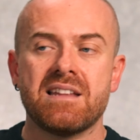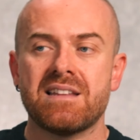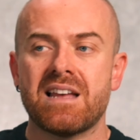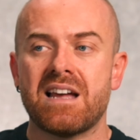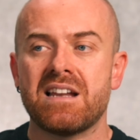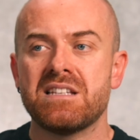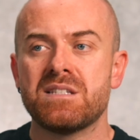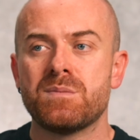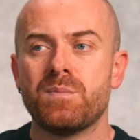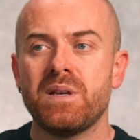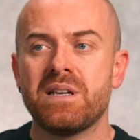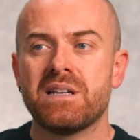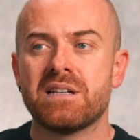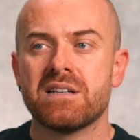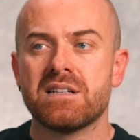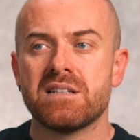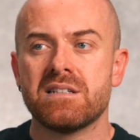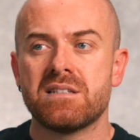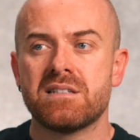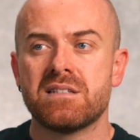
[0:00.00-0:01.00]
that is
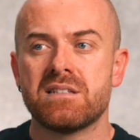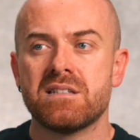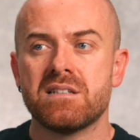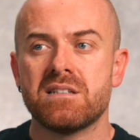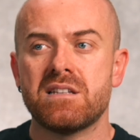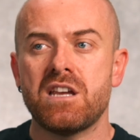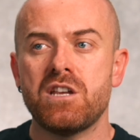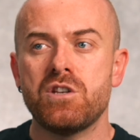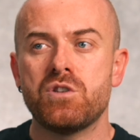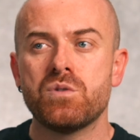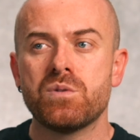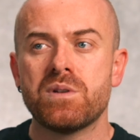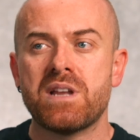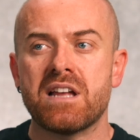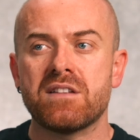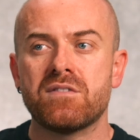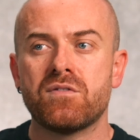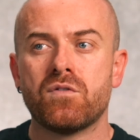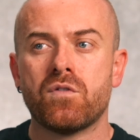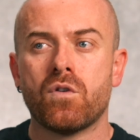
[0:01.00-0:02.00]
because they do
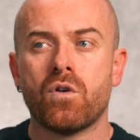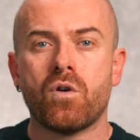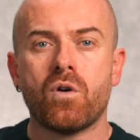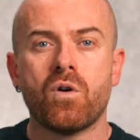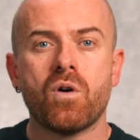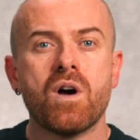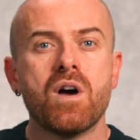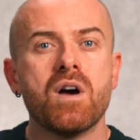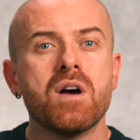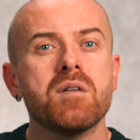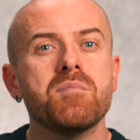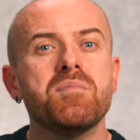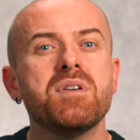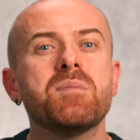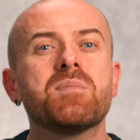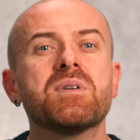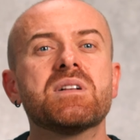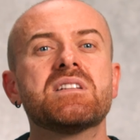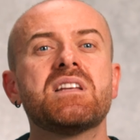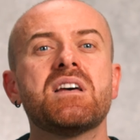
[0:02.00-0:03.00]
that for
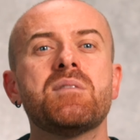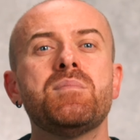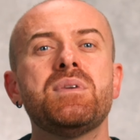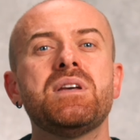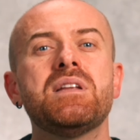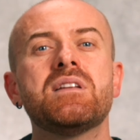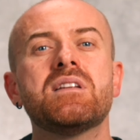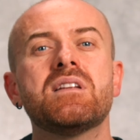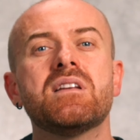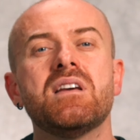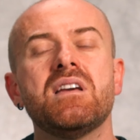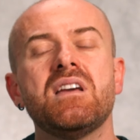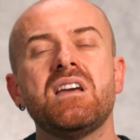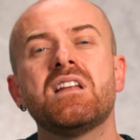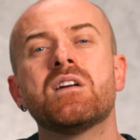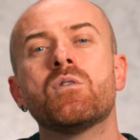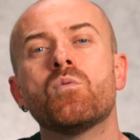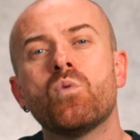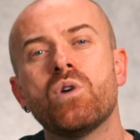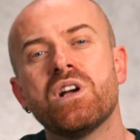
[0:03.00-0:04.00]
people that have been in
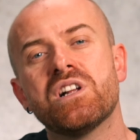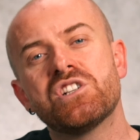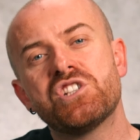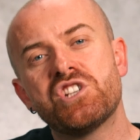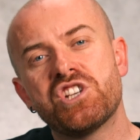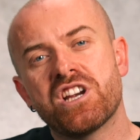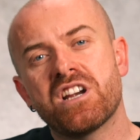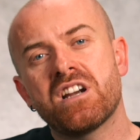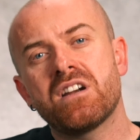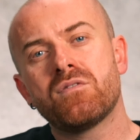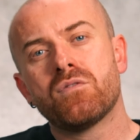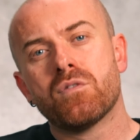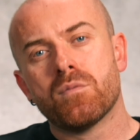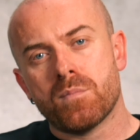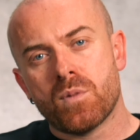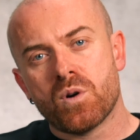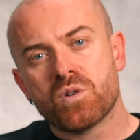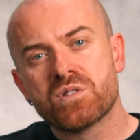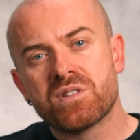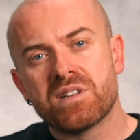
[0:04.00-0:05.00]
a wheelchair for
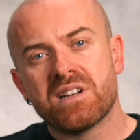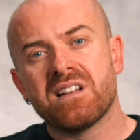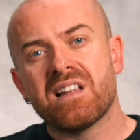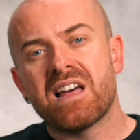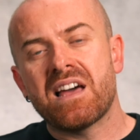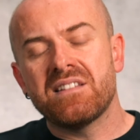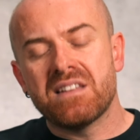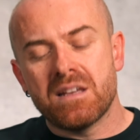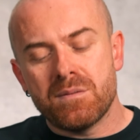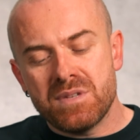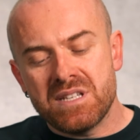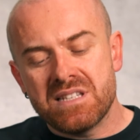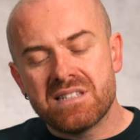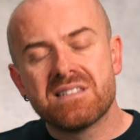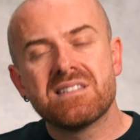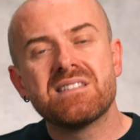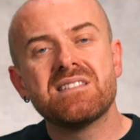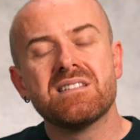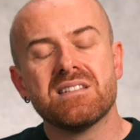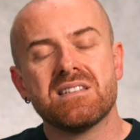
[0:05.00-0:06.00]
most of their life. They've been
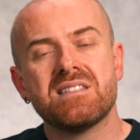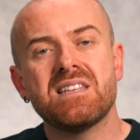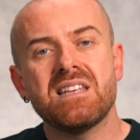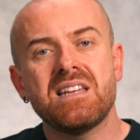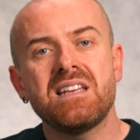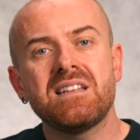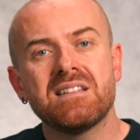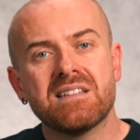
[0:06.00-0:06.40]
sitting